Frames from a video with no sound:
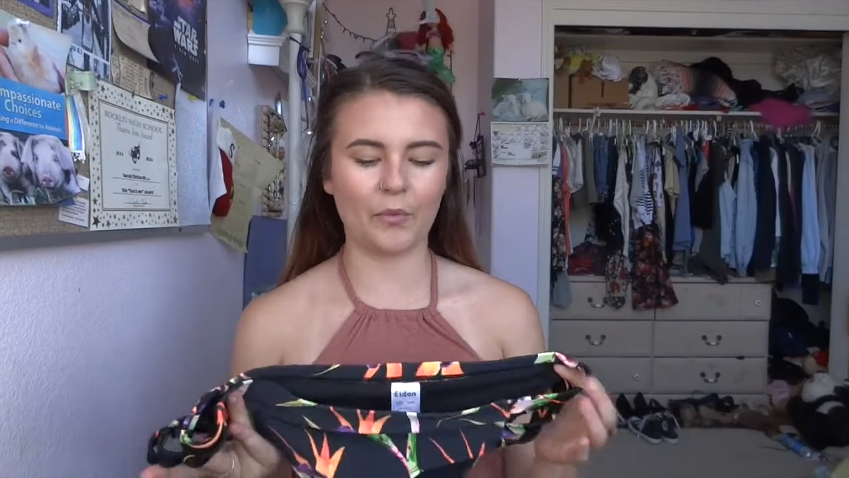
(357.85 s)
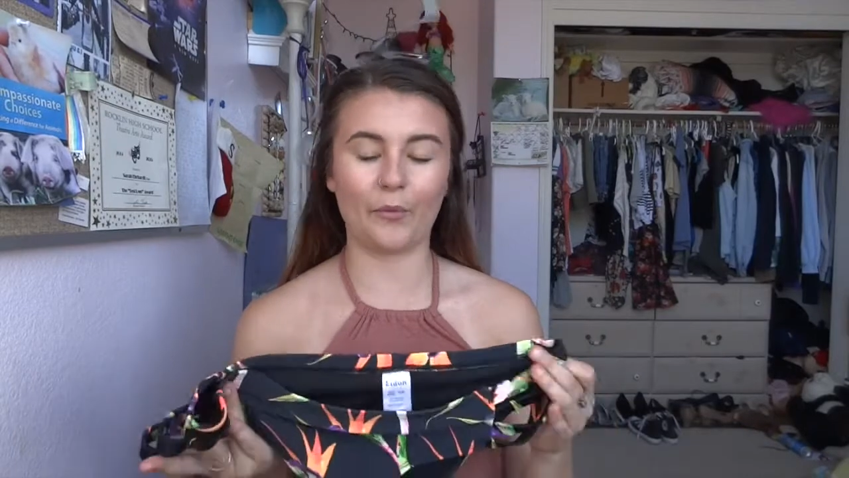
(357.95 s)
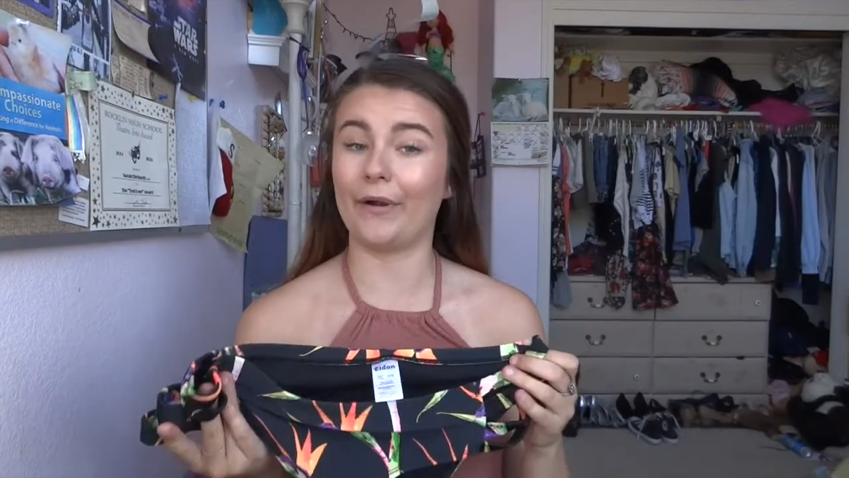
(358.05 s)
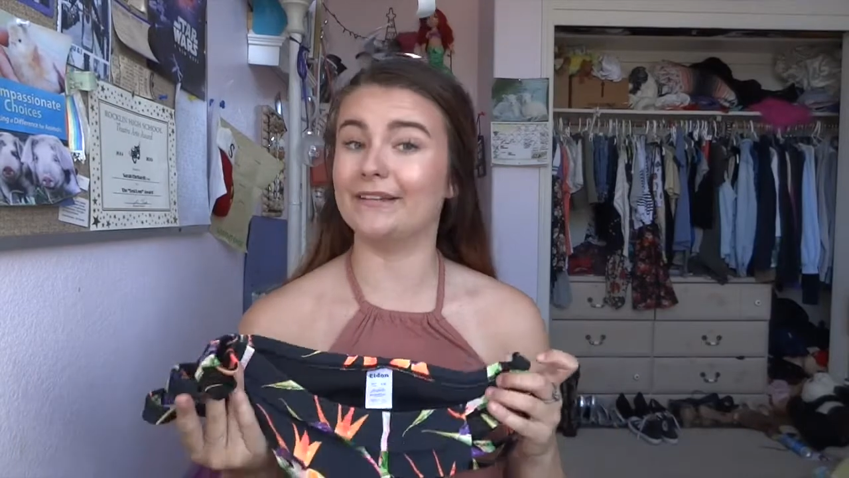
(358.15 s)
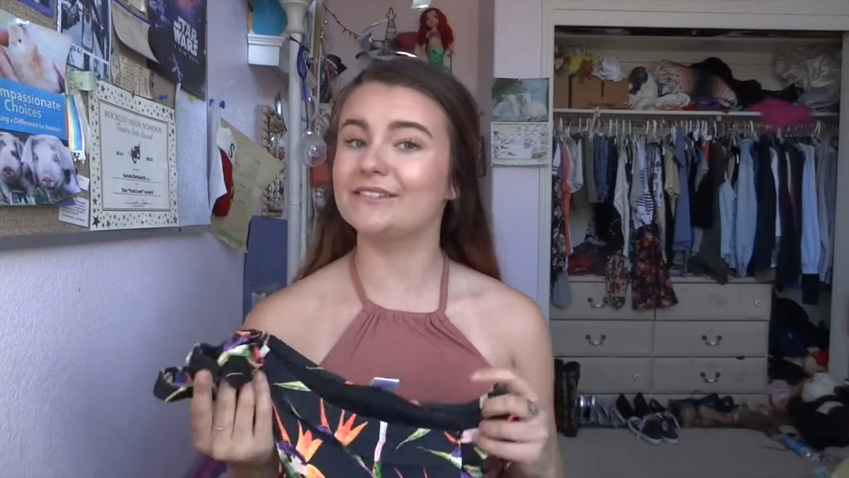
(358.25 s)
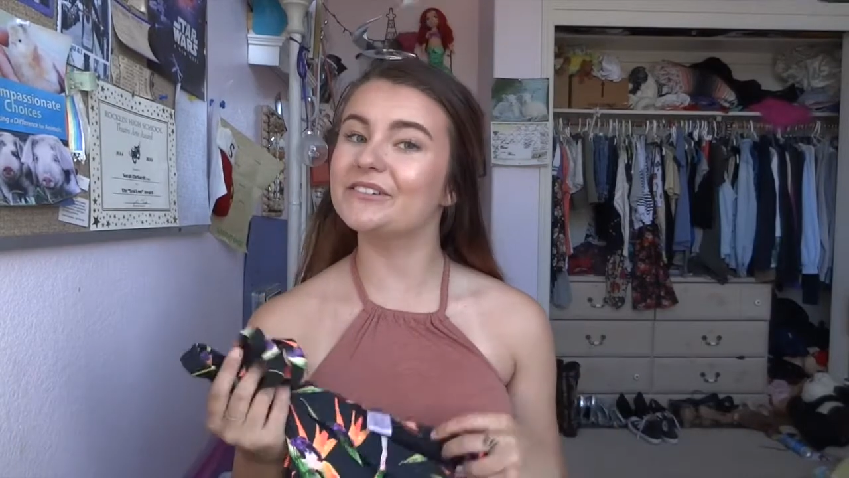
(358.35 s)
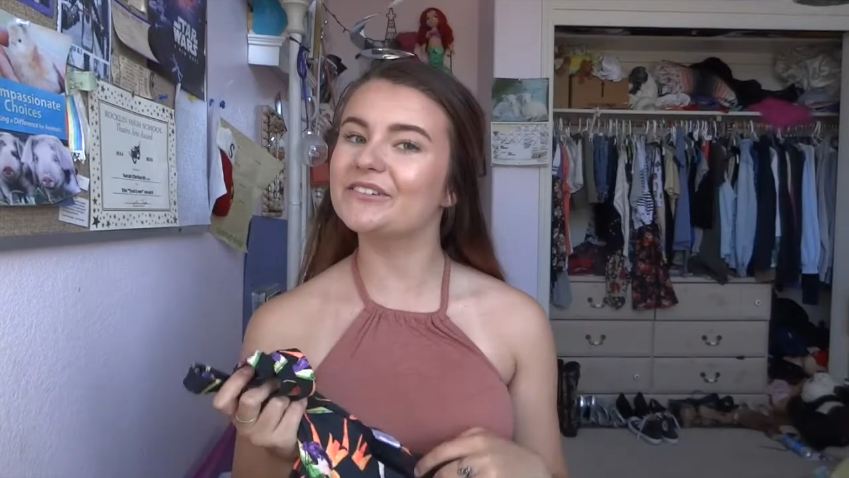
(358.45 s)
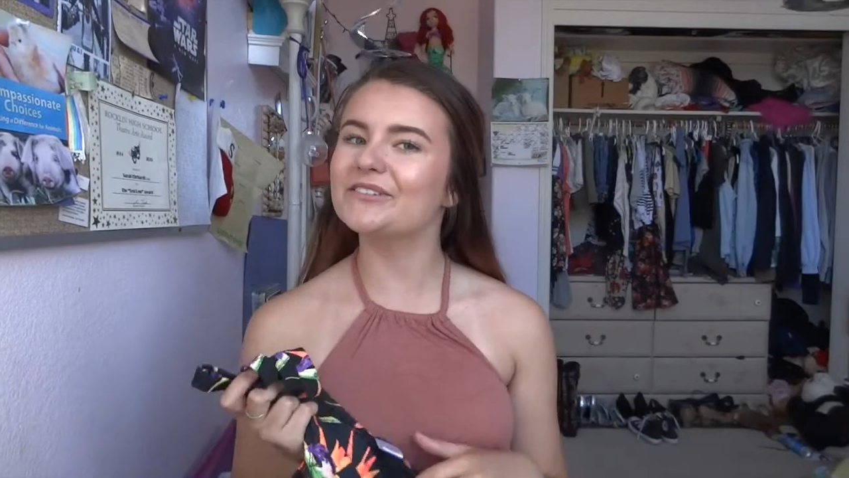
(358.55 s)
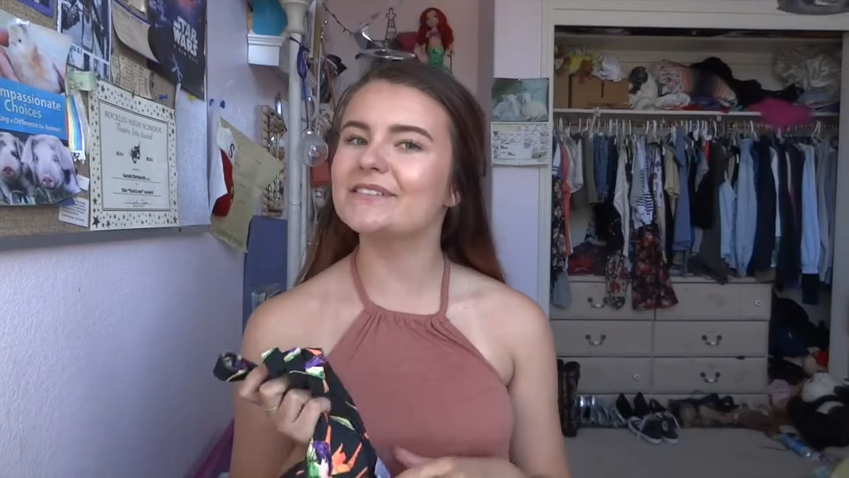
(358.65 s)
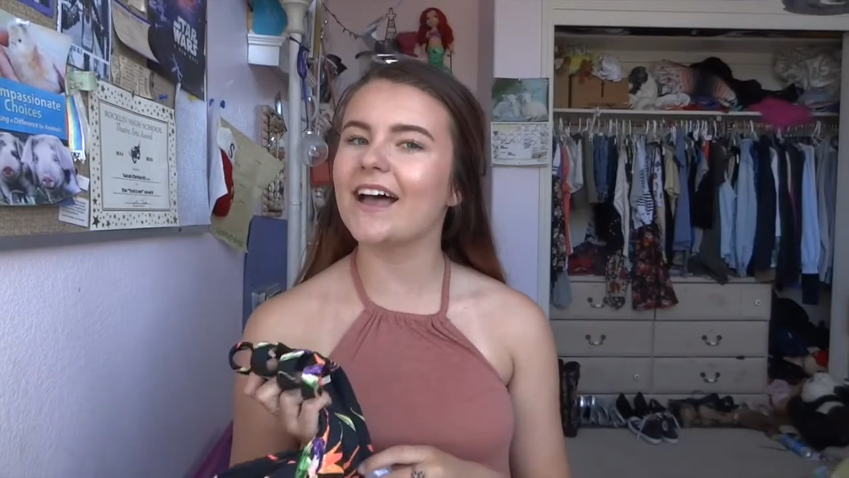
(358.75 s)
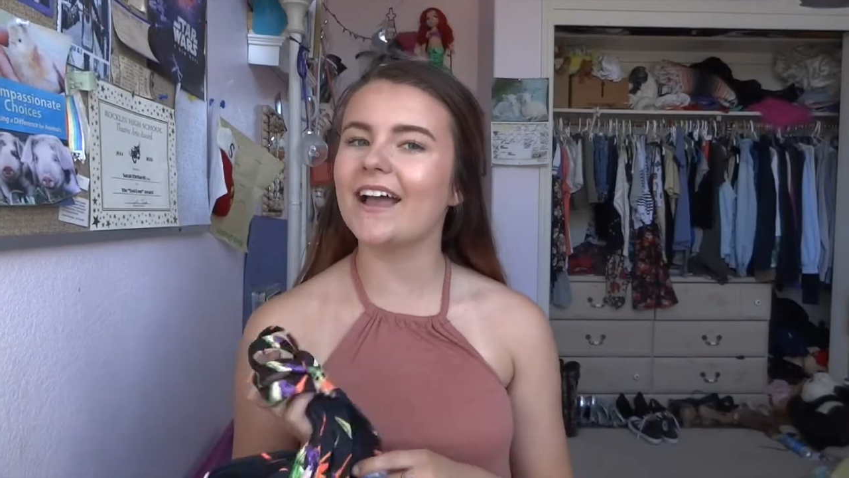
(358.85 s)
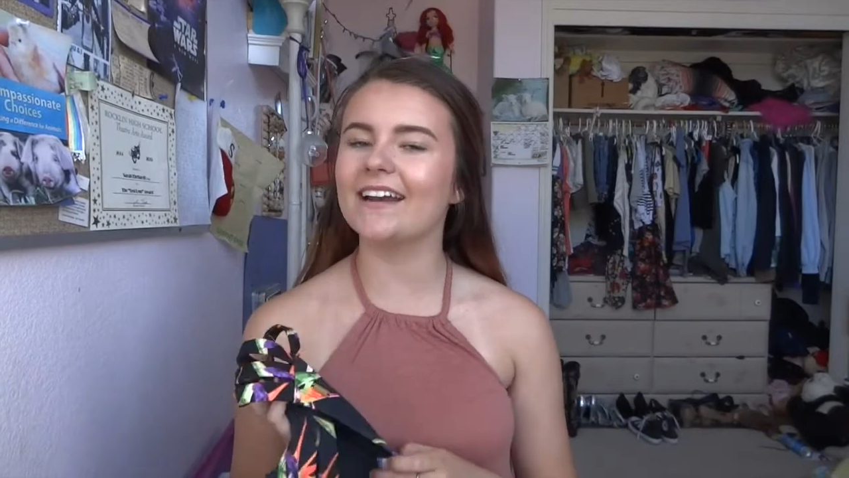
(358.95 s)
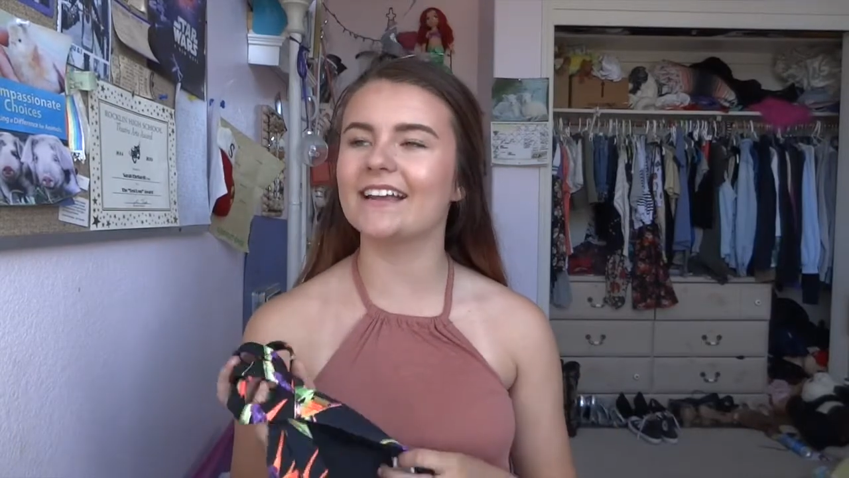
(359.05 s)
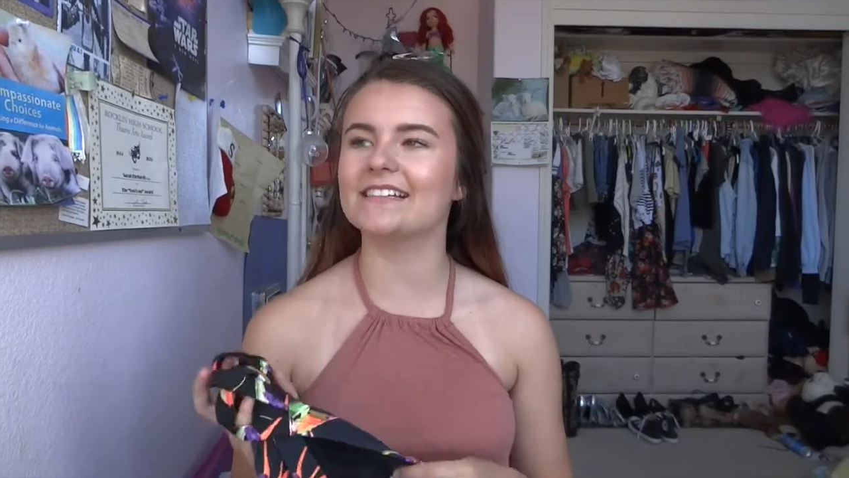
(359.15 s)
pricier side,